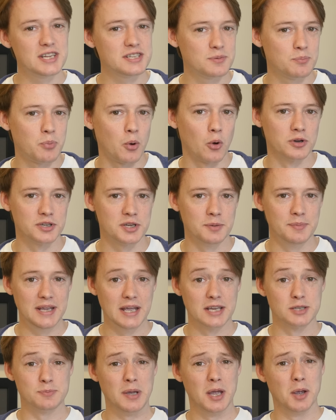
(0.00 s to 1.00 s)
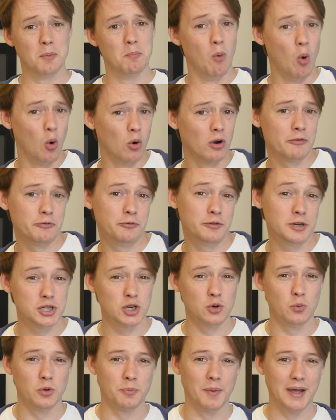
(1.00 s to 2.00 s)
as important to me as being more
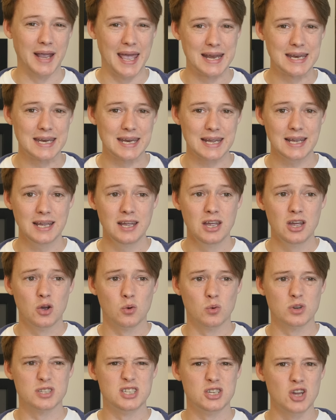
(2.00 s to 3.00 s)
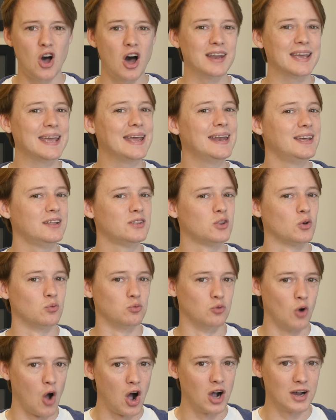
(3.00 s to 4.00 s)
efficient with my editing was not hitting the
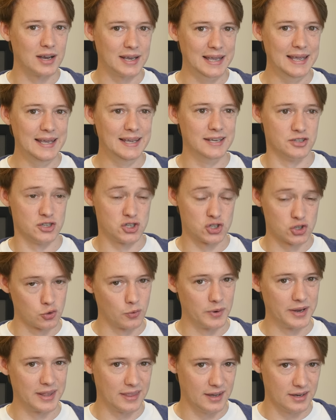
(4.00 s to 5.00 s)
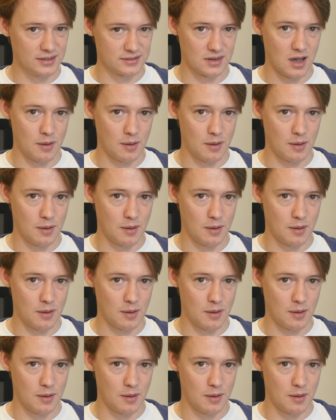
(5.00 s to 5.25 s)
wrong key and screwing things